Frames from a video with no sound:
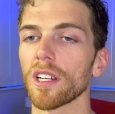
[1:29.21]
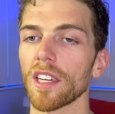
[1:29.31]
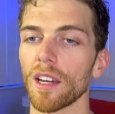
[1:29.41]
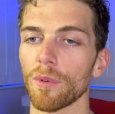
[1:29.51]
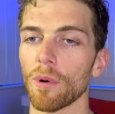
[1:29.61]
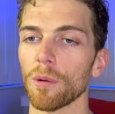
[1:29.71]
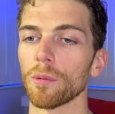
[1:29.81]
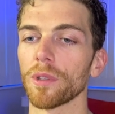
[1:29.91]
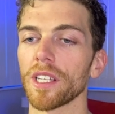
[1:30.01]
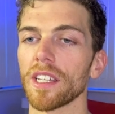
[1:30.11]
again, we
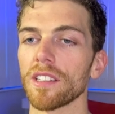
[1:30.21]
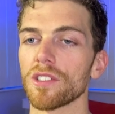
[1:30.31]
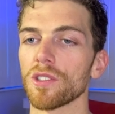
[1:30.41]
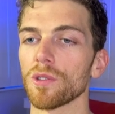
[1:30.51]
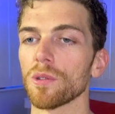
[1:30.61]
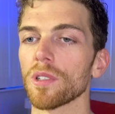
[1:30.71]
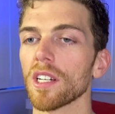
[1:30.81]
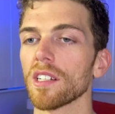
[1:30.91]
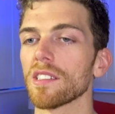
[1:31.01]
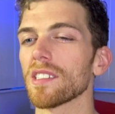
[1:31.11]
probably need to
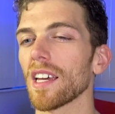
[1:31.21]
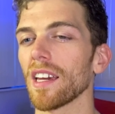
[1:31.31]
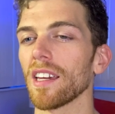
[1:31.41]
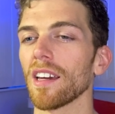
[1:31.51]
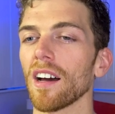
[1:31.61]
say